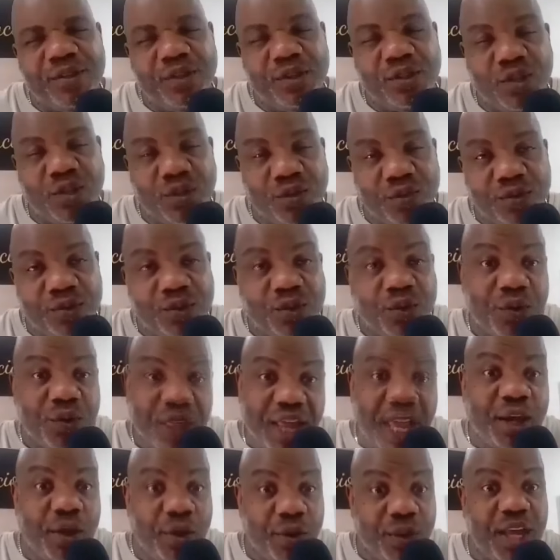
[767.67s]
so, so, so
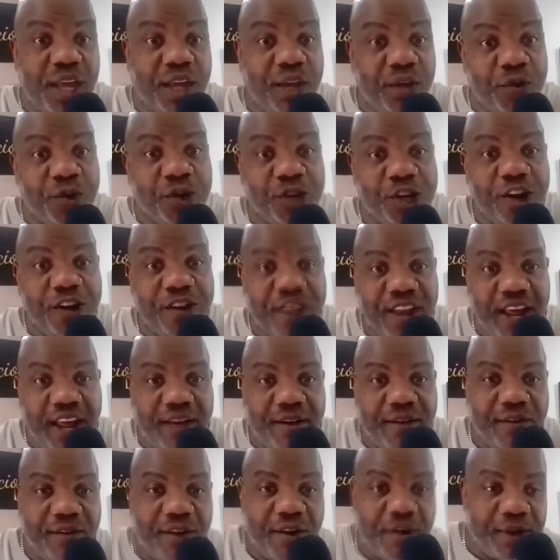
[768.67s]
thank you. Thank you for sharing
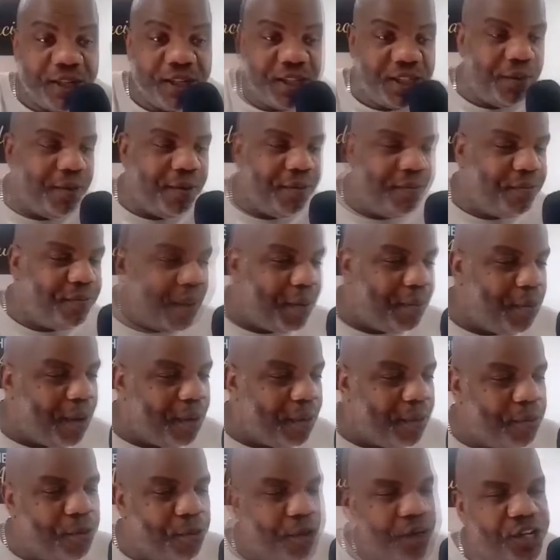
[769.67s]
that. I very much
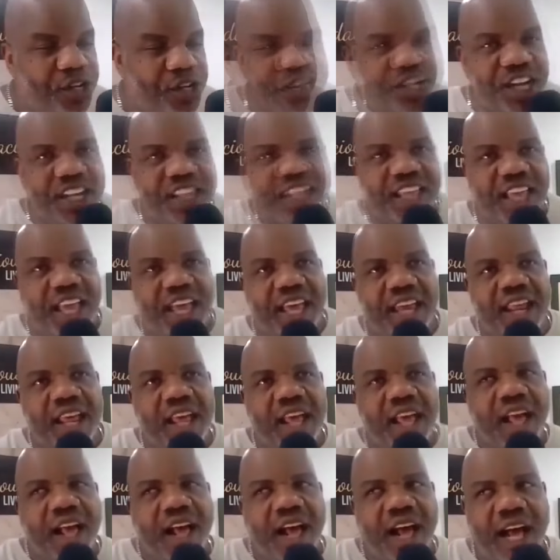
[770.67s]
appreciate that.
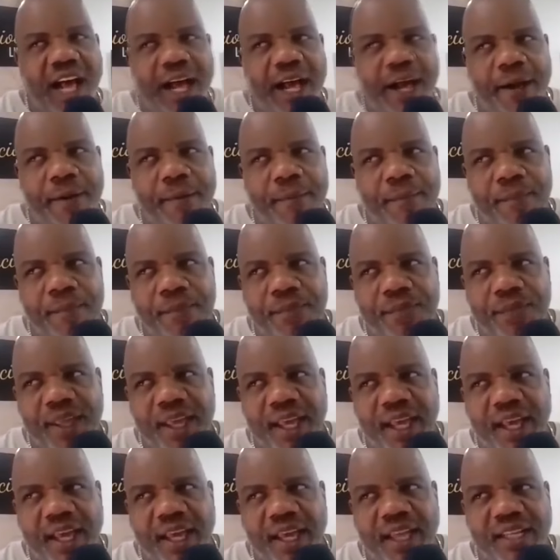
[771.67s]
Um, eh,
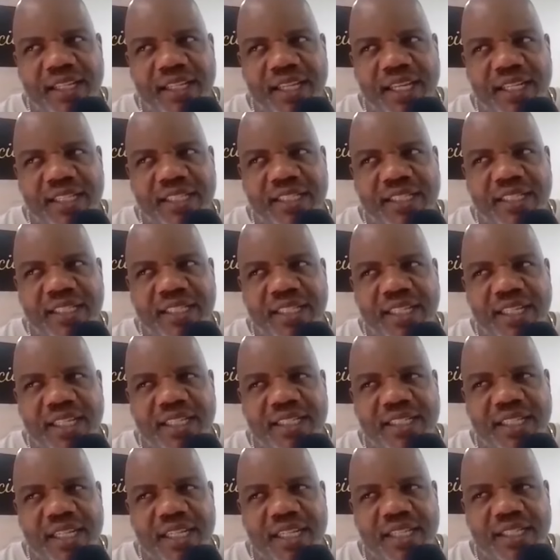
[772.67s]
it, it's,
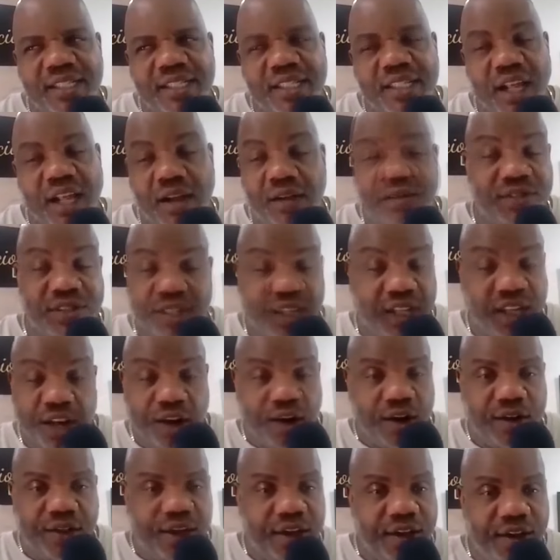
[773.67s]
it's it's obviously
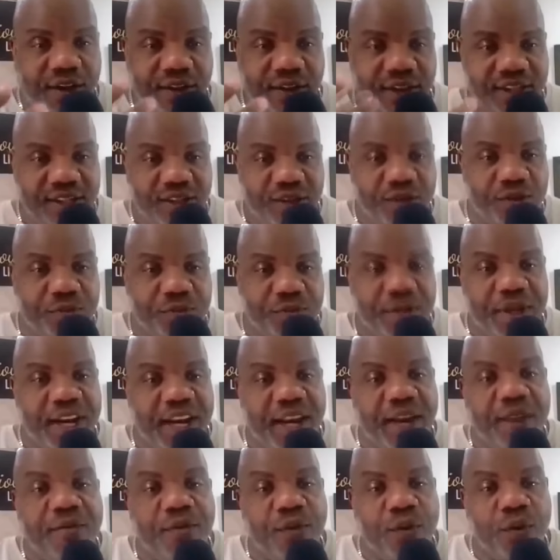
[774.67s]
clear it, eh, there's been an
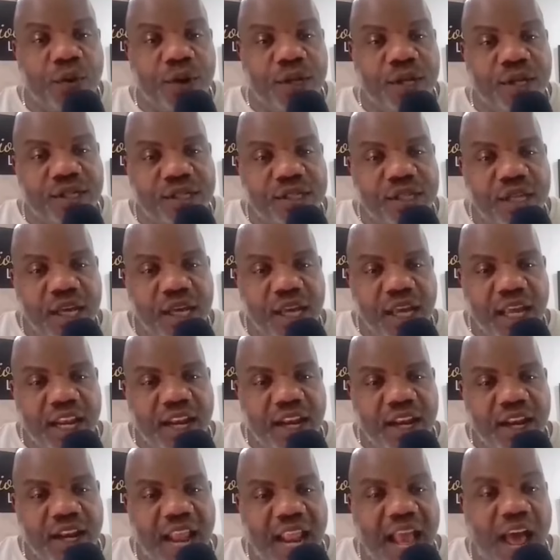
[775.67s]
influence
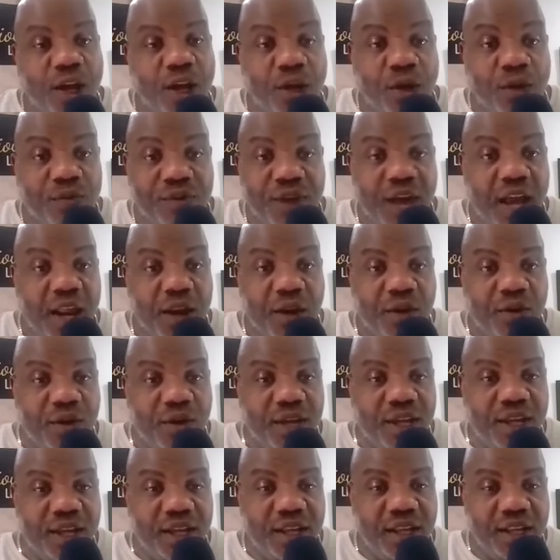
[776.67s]
and and how you've not
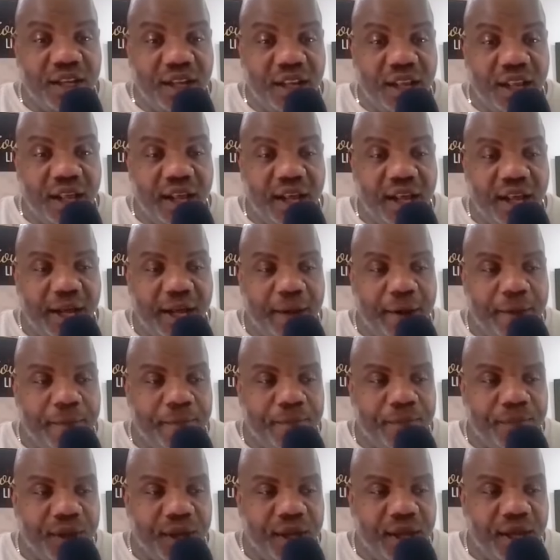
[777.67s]
only uh,
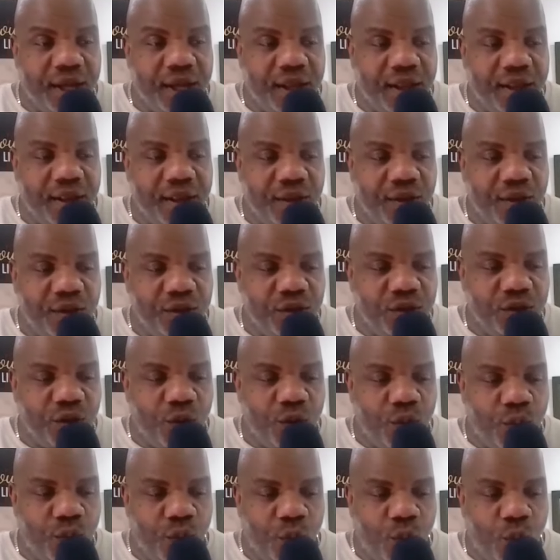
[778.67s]
um, uh,
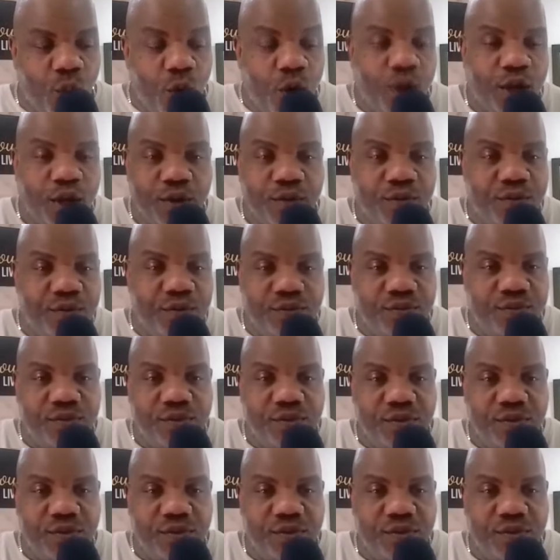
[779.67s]
the the work you've